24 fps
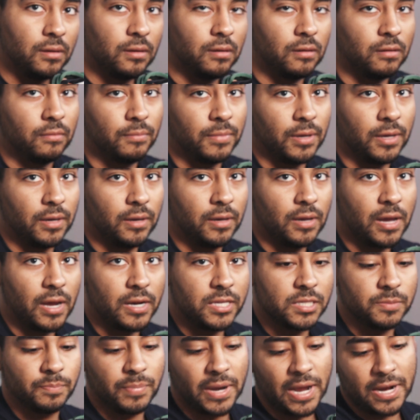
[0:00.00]
Oh my god,
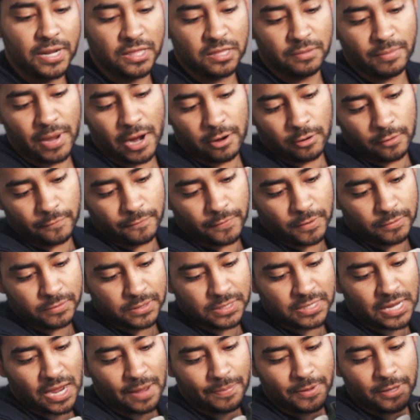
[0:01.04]
he's biting the microphone.
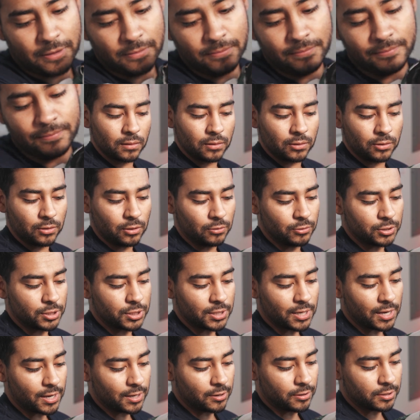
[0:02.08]
Stop it! No
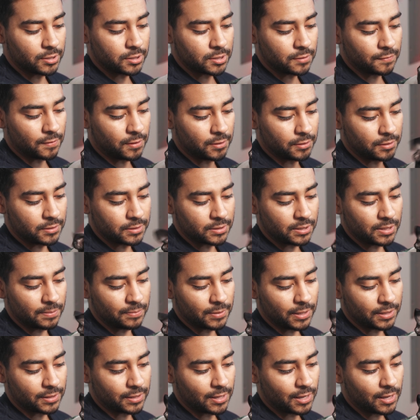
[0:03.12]
shot, you're just falling asleep
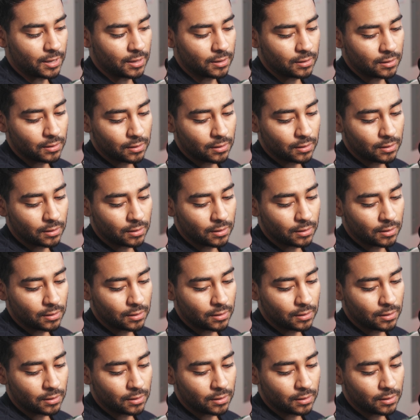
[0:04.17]
like that.